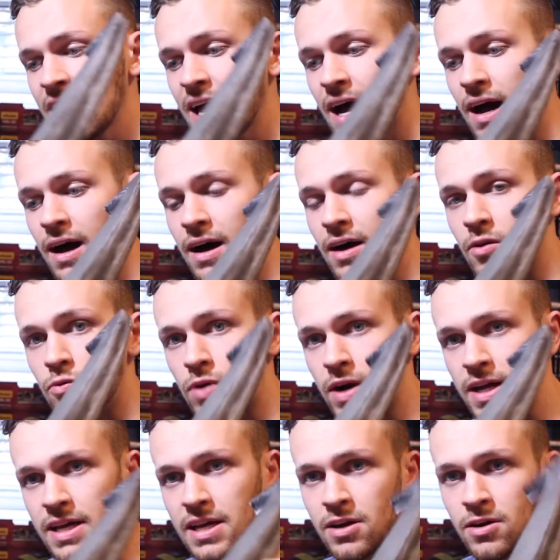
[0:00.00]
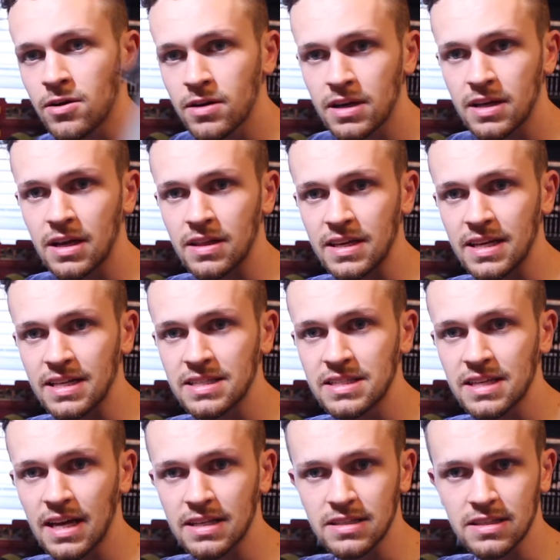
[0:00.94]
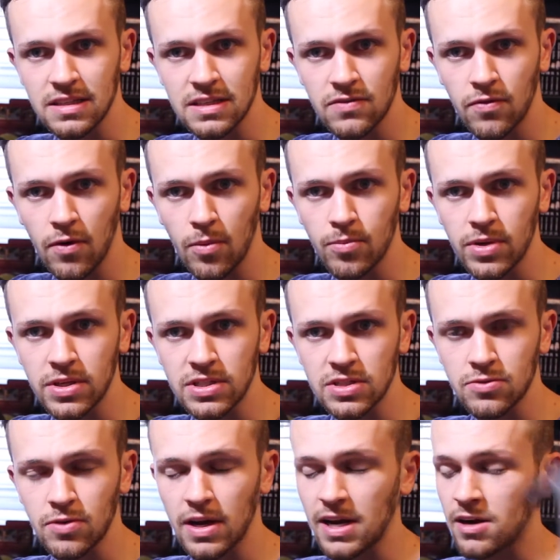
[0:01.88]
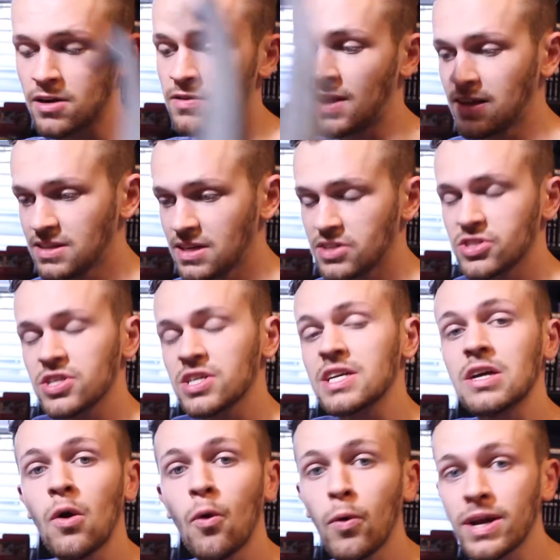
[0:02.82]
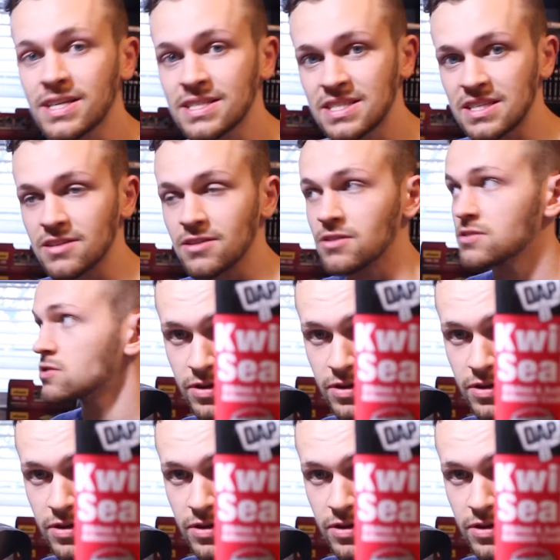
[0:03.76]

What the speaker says: right here, and on the insides of these foam pieces right here, and that's actually quick seal.